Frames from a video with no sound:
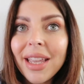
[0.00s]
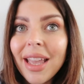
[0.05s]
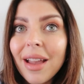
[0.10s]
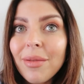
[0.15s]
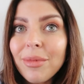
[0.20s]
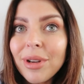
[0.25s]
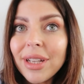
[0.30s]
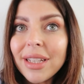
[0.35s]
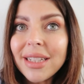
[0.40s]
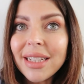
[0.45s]

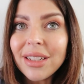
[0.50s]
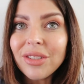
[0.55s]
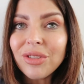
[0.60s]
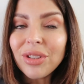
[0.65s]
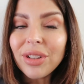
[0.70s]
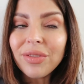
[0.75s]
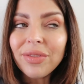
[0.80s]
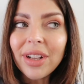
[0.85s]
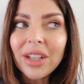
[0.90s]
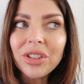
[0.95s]
camera is
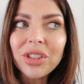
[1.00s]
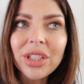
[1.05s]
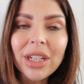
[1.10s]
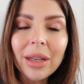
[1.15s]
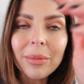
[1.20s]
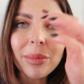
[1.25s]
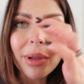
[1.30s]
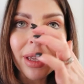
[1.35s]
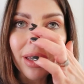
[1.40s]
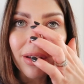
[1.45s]
literally flashing
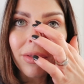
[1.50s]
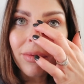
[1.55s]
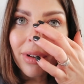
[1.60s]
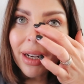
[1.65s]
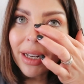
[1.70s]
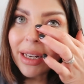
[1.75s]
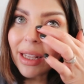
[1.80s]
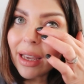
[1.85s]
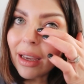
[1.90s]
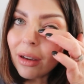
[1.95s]
at me
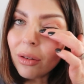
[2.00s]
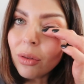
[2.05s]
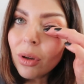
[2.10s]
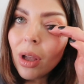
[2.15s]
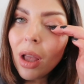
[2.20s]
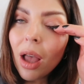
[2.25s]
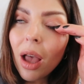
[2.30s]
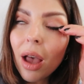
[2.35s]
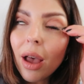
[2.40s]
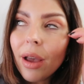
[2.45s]
right now,
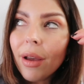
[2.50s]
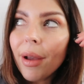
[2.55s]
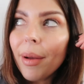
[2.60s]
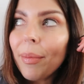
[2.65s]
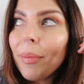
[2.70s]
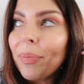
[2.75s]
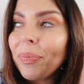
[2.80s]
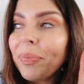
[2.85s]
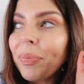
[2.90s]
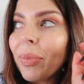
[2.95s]

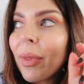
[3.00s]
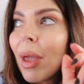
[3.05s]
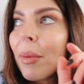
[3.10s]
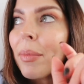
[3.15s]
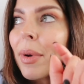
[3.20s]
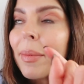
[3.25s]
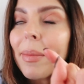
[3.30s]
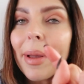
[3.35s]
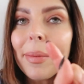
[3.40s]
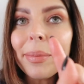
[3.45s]

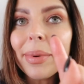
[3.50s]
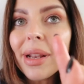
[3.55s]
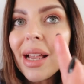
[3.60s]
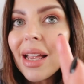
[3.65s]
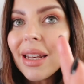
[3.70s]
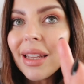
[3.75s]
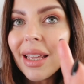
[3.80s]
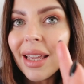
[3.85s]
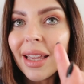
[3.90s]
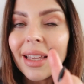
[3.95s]
but my
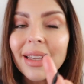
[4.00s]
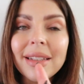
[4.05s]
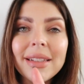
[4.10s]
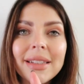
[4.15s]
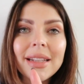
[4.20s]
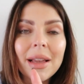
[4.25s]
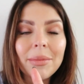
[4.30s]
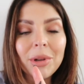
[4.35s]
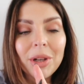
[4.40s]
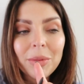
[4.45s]
plan
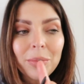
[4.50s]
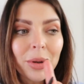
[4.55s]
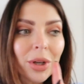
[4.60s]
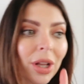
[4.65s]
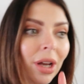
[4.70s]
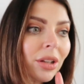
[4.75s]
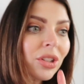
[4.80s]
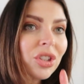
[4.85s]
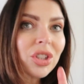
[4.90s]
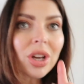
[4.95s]
is I'm gonna put
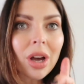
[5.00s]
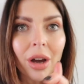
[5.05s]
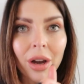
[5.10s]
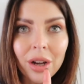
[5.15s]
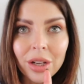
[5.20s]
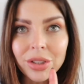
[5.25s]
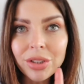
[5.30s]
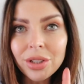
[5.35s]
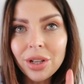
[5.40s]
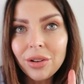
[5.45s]
it on
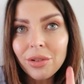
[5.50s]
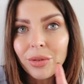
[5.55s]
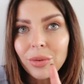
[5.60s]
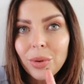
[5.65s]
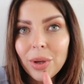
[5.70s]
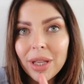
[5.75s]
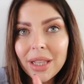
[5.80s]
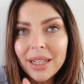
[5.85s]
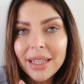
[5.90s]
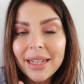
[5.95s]
charge
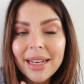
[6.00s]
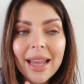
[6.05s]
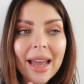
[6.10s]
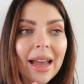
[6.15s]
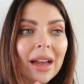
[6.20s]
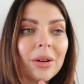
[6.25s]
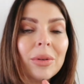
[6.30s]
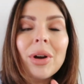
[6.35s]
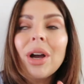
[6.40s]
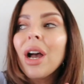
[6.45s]
quickly
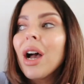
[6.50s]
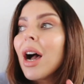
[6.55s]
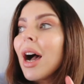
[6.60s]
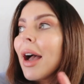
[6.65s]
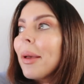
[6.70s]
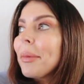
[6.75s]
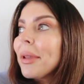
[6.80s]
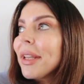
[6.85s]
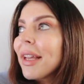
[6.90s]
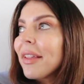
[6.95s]
now.
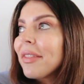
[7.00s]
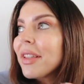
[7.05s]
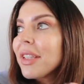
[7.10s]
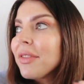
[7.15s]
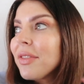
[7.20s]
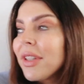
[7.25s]
I'm gonna get this